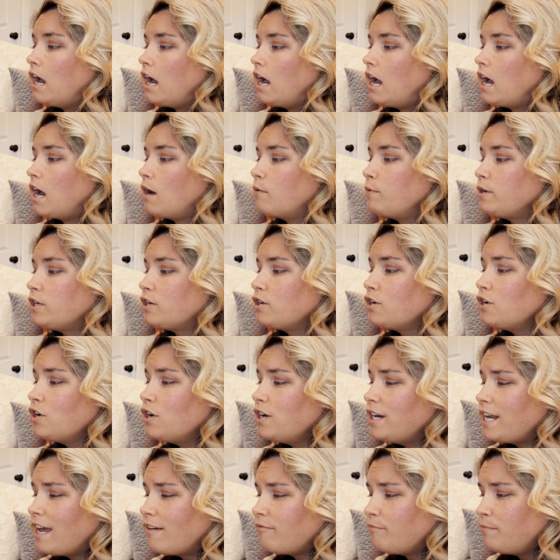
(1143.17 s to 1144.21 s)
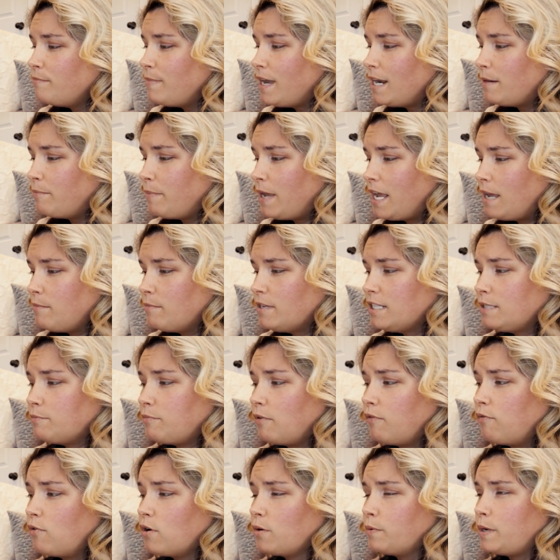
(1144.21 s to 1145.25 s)
Uh, we could have made payments
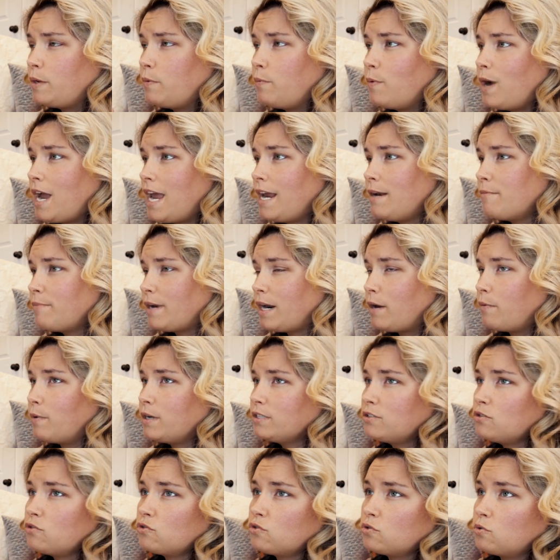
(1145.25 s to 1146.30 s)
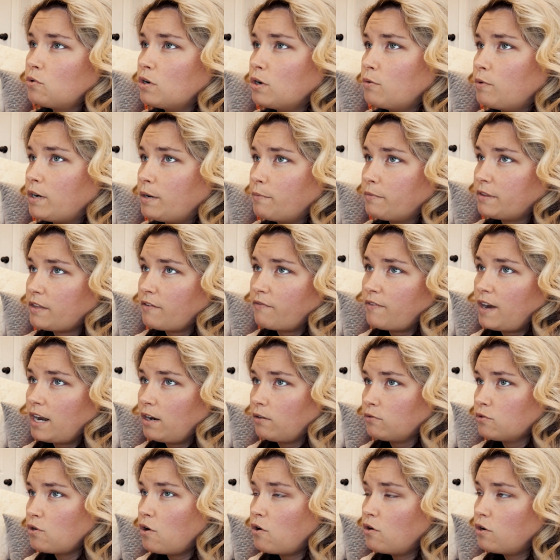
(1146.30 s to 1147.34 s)
before we went, but I wasn't sure what it, the
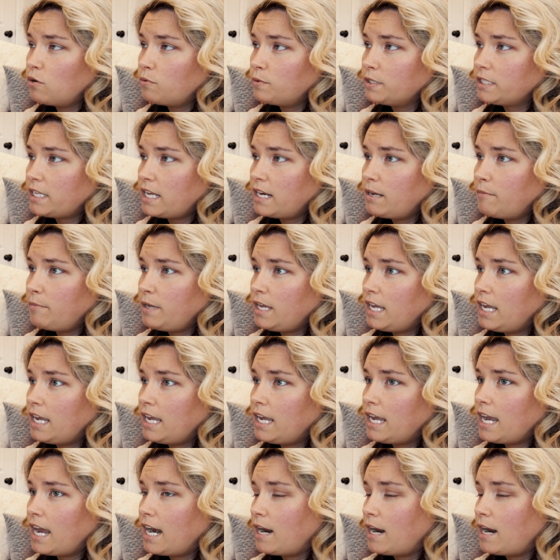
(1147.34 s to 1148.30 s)
final total was going to be,